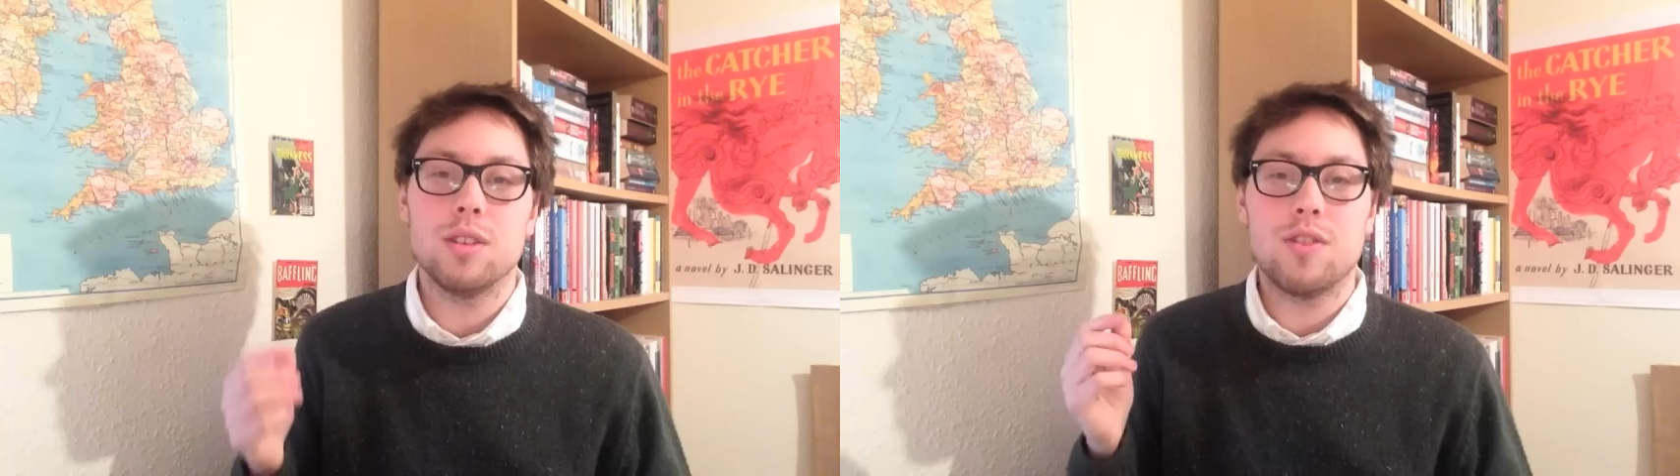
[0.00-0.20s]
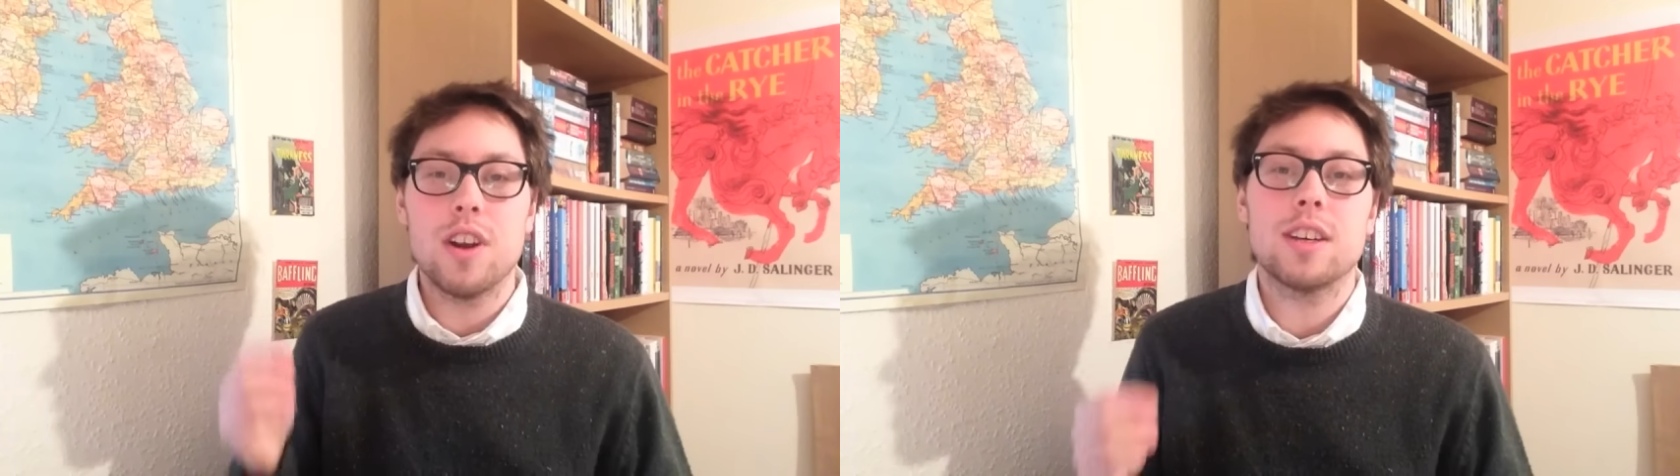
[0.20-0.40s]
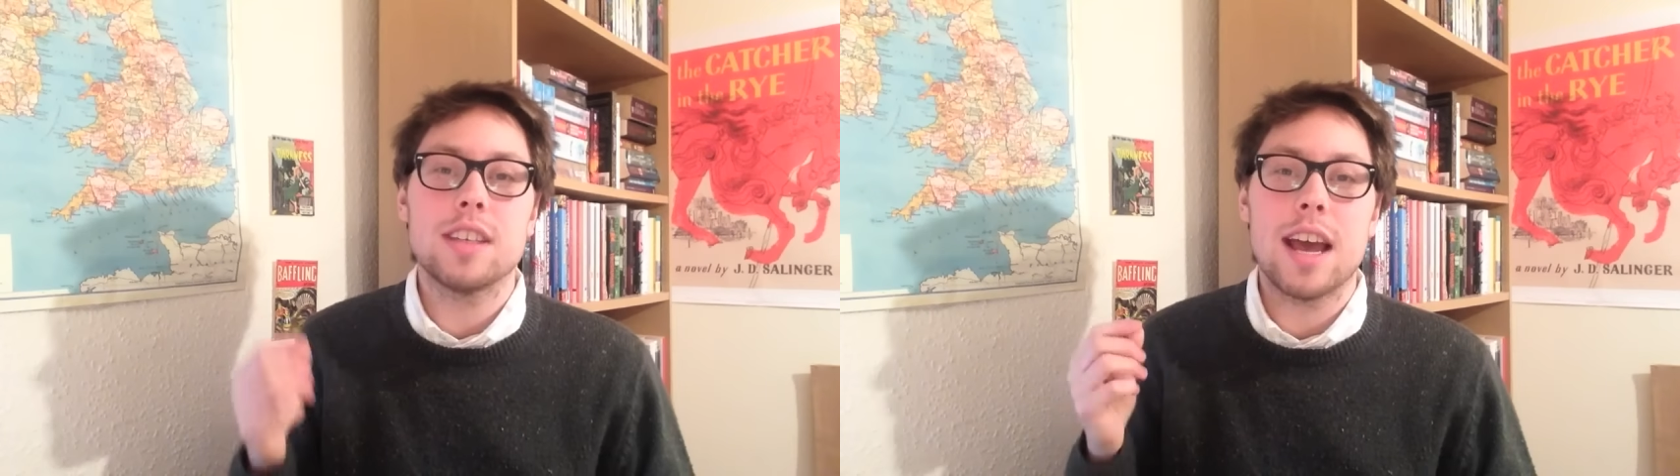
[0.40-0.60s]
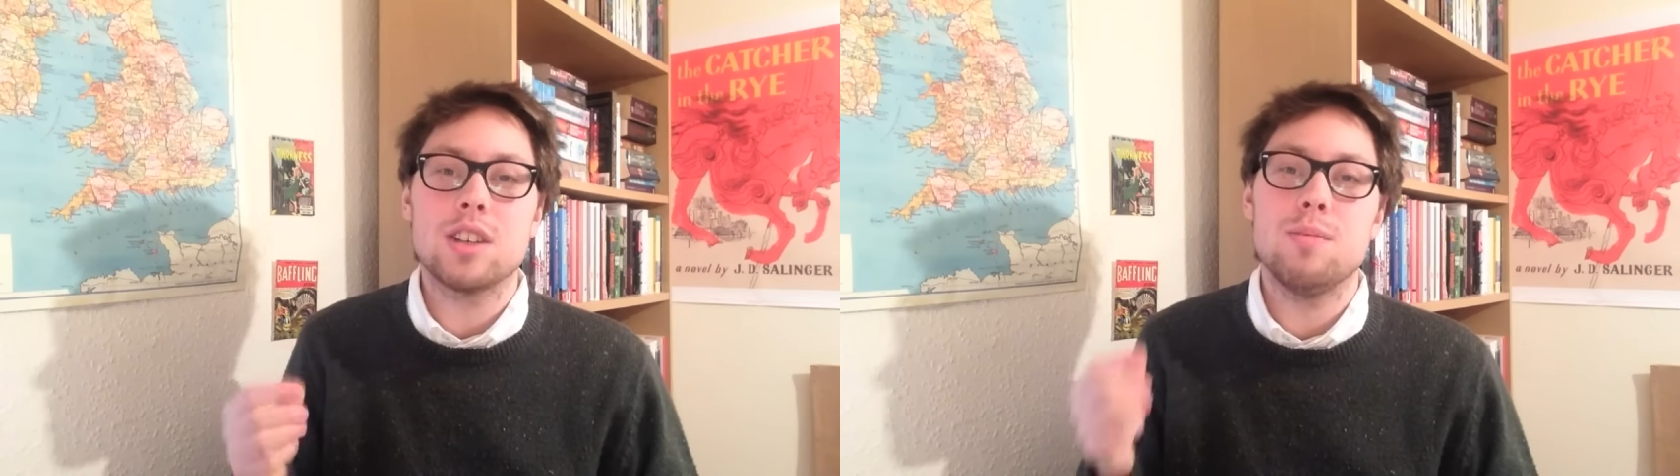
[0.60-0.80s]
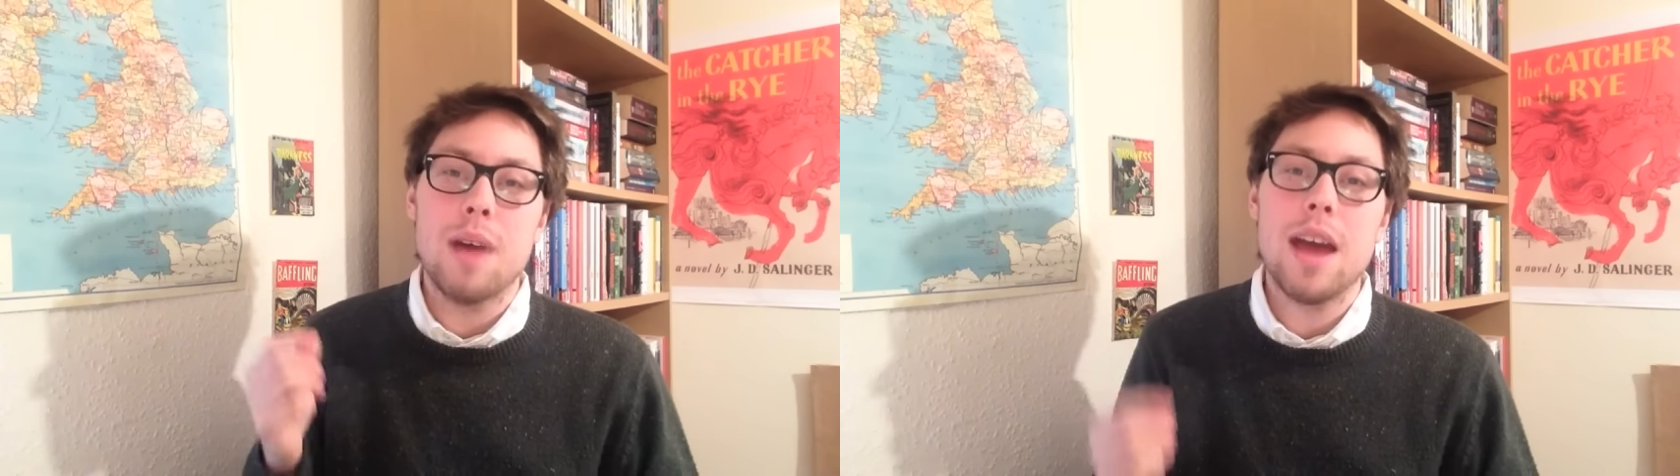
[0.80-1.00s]
It's funny because I
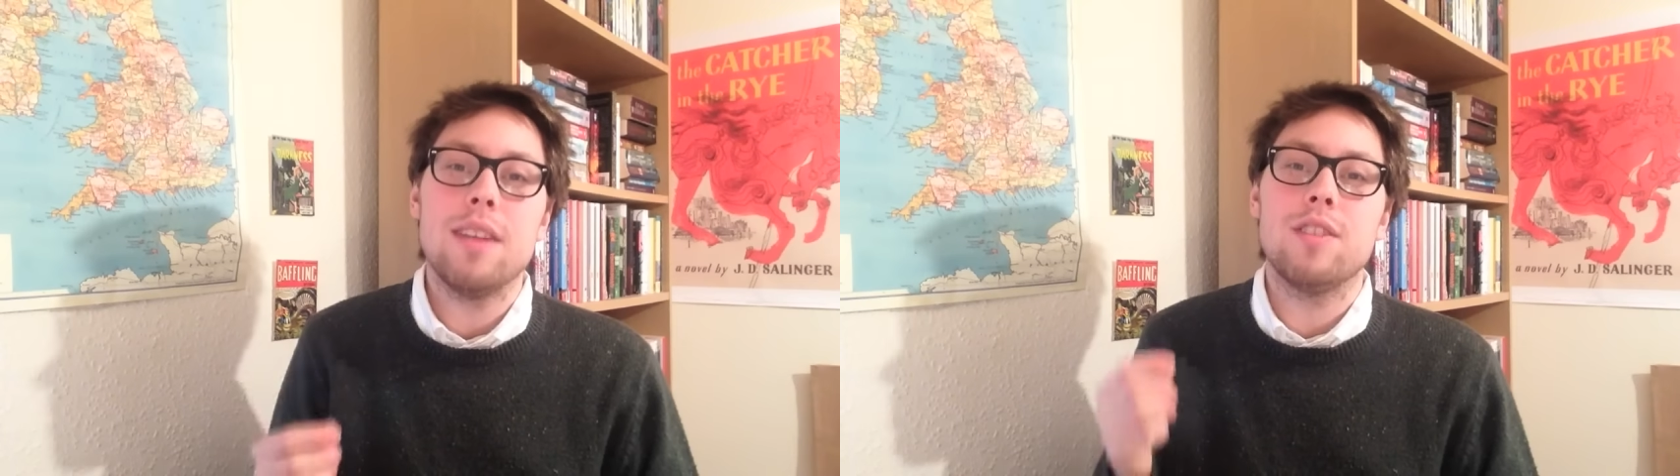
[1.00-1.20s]
actually met